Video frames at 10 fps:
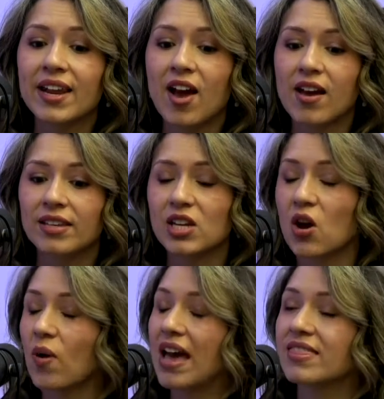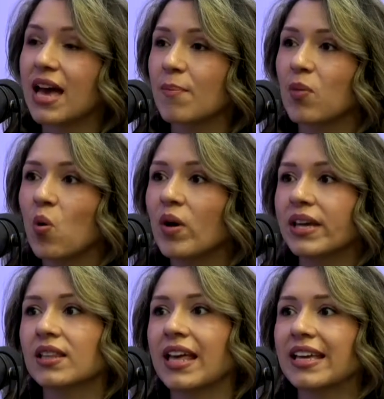and at that
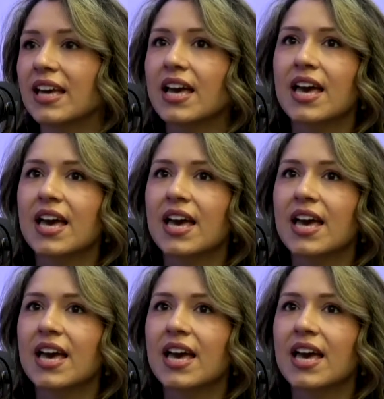point, like,